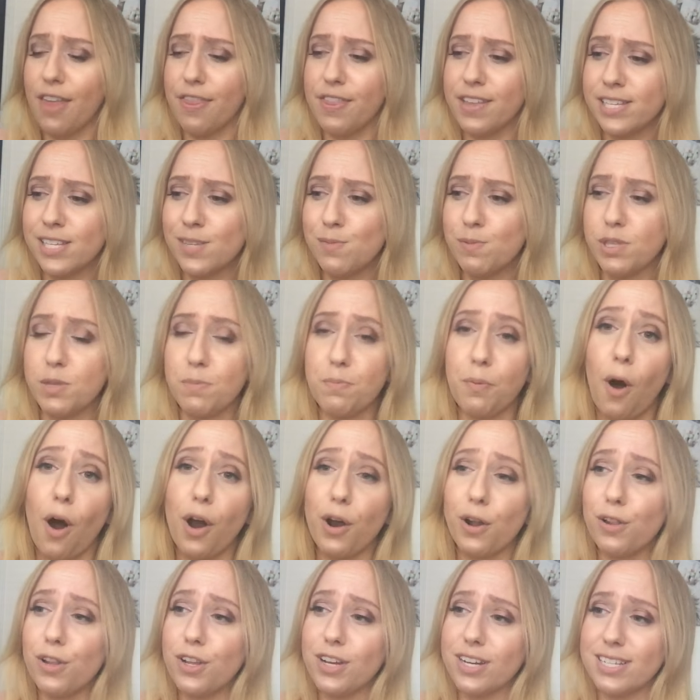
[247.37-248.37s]
This is what the
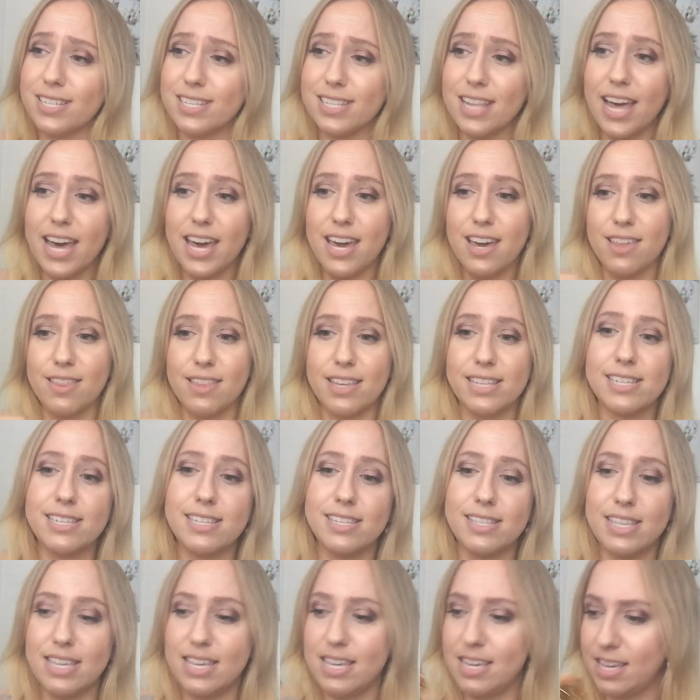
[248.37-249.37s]
bottle looks like. This
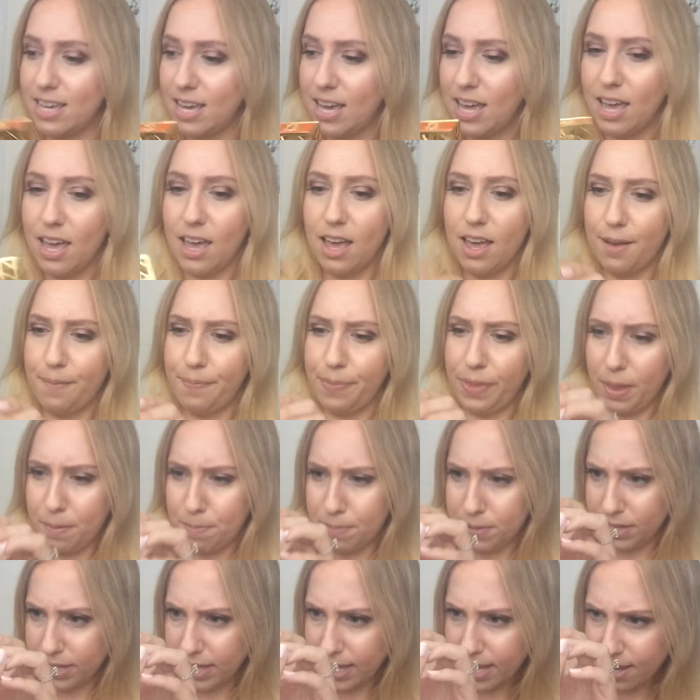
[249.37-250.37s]
is the, I
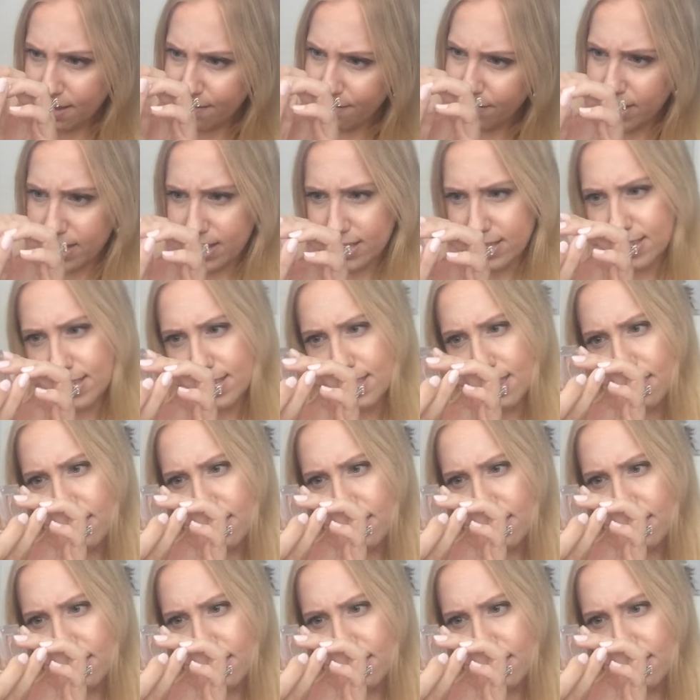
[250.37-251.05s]
believe it's